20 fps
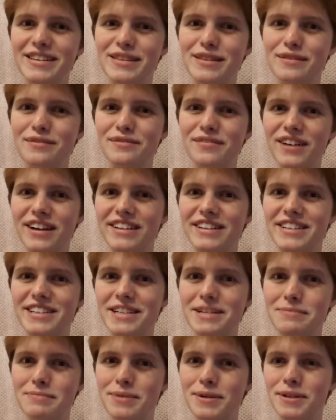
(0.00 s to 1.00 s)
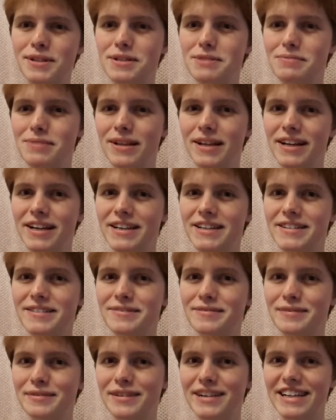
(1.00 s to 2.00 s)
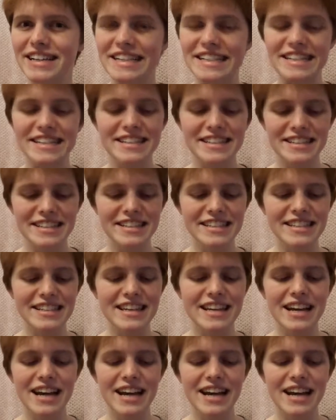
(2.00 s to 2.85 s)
the fancy multi-blade razors,